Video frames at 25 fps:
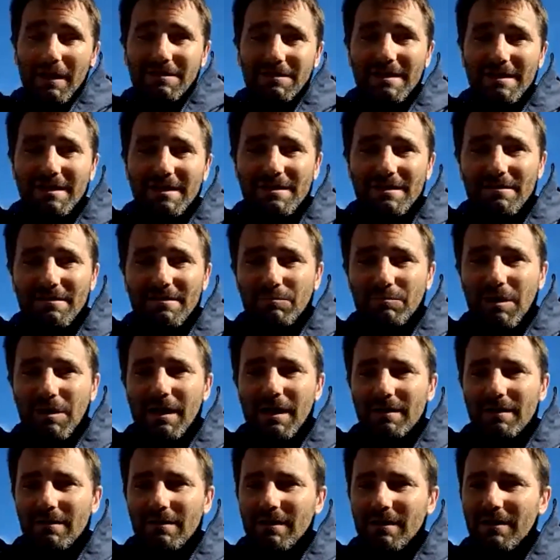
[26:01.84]
I did. I'm
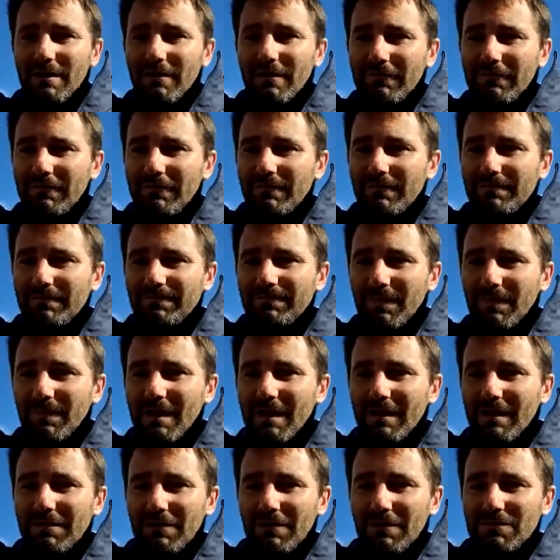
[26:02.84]
glad I kind of
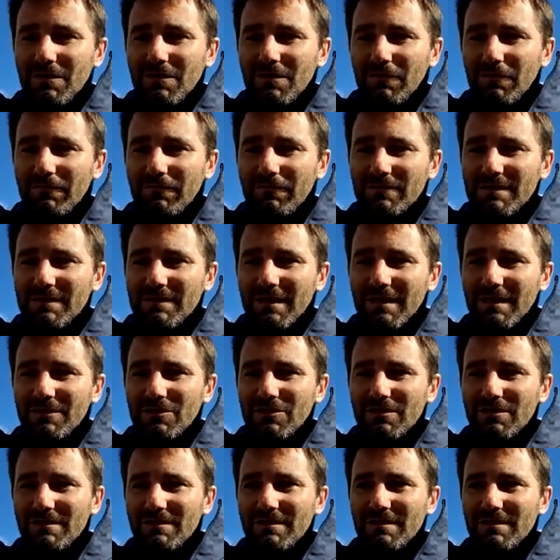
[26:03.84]
had those
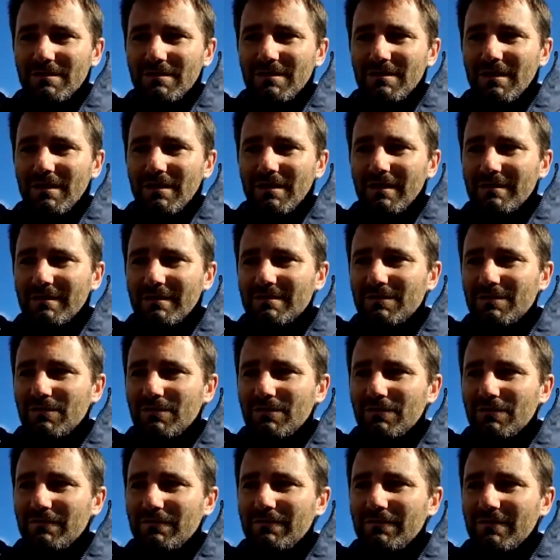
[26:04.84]
confrontations and sort
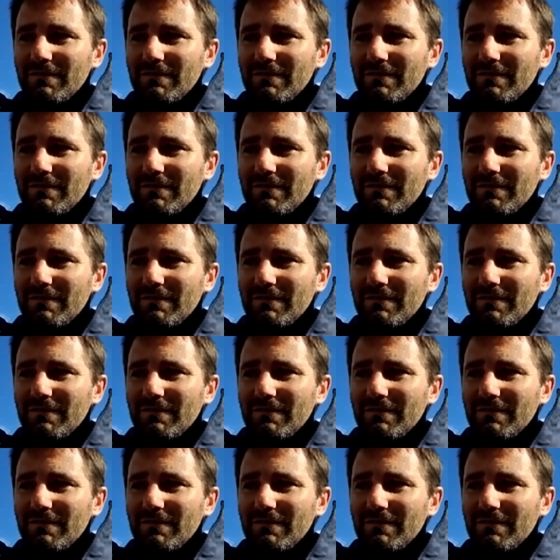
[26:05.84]
of